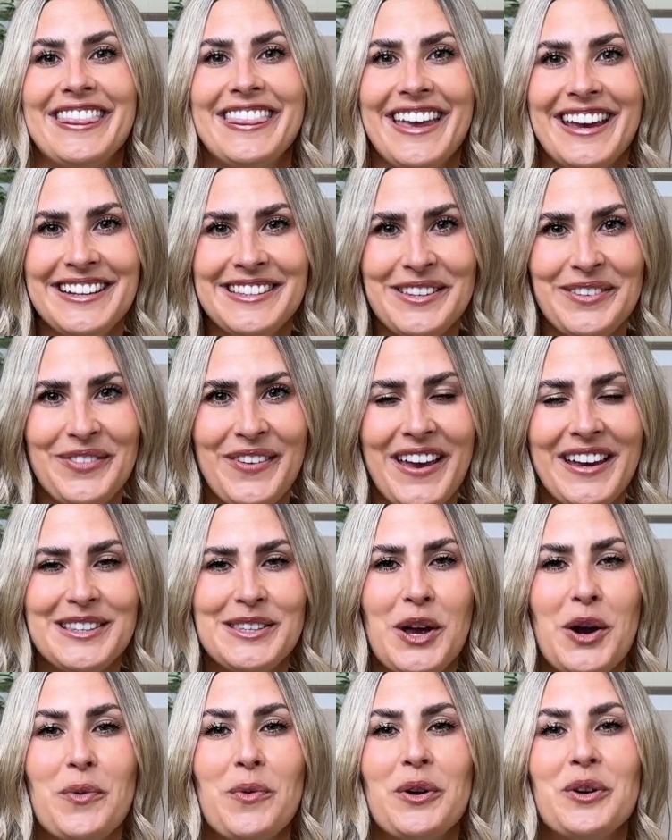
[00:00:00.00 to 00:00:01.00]
Text
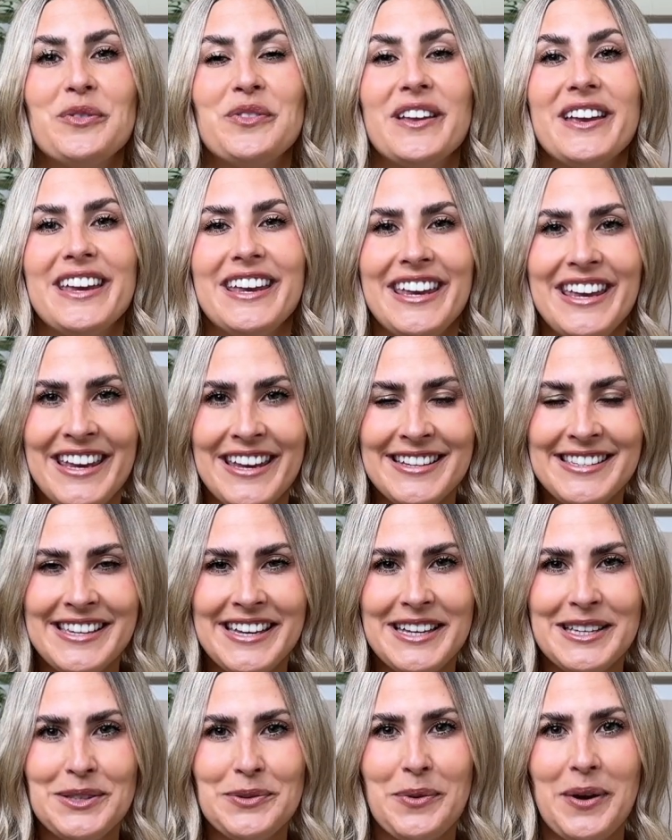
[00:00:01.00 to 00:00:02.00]
effects are one of the
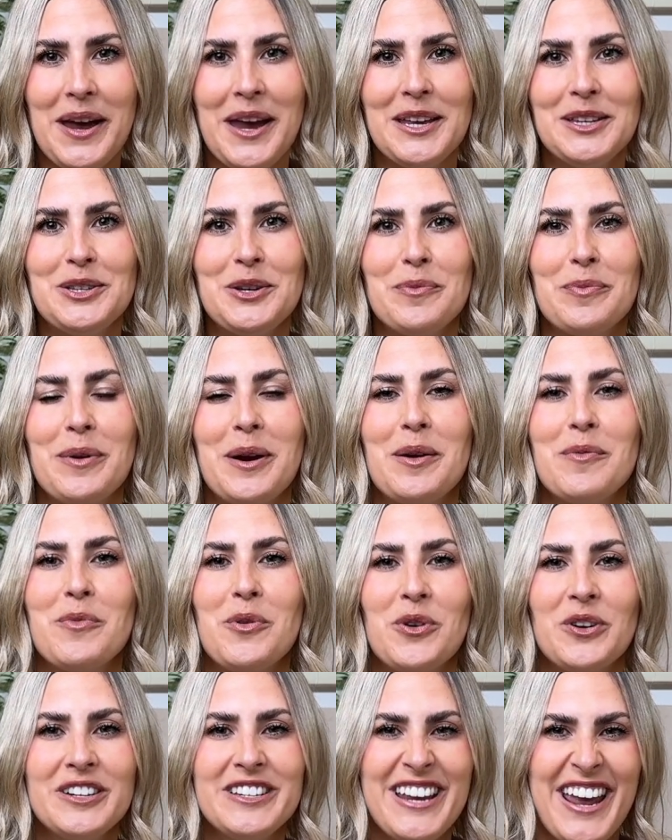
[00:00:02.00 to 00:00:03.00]
easiest way to bring
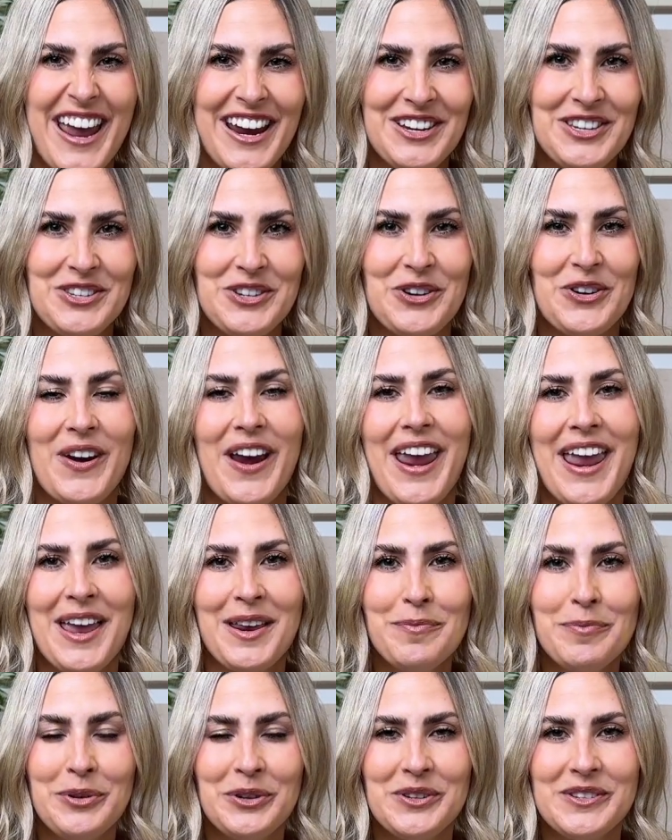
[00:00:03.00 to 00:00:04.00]
more texture
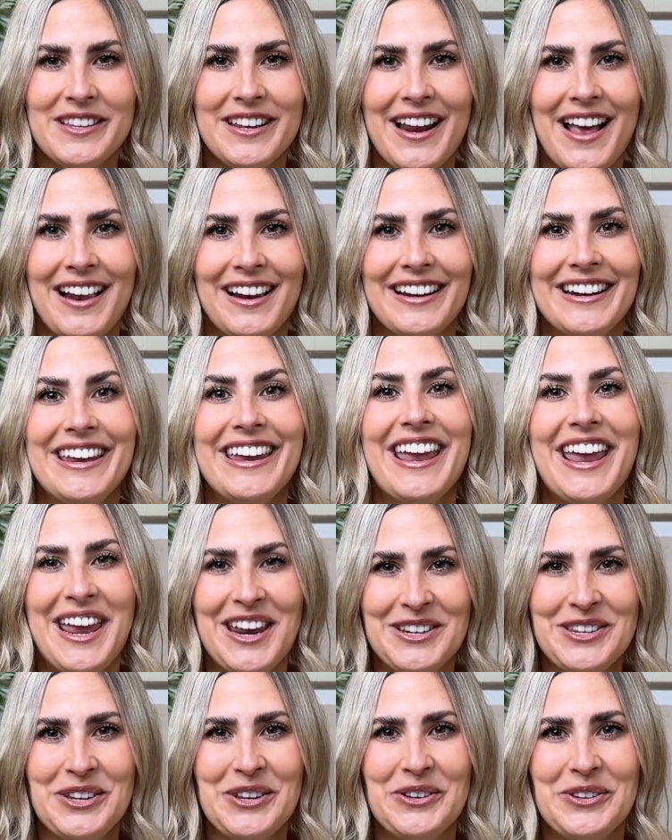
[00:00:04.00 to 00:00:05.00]
and personality
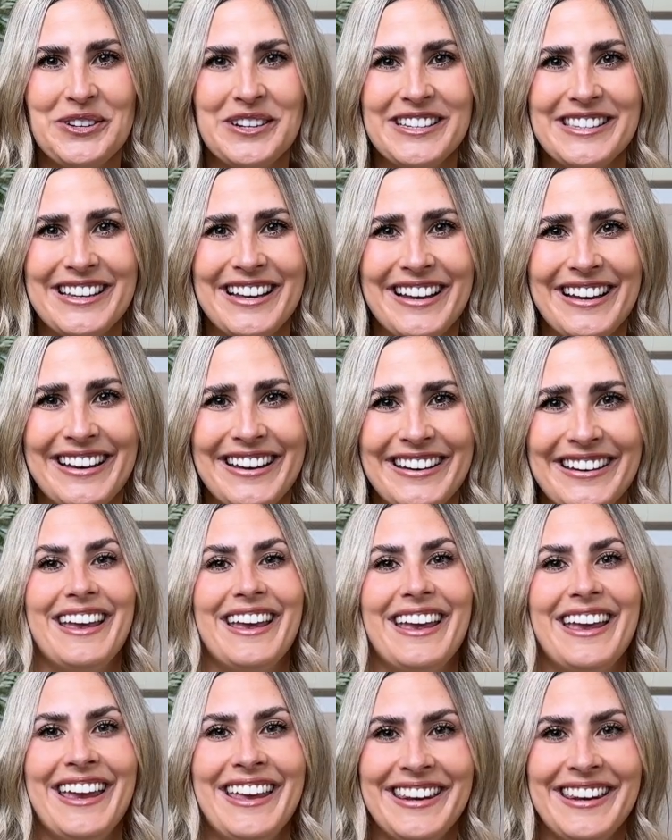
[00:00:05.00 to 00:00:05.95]
into your design.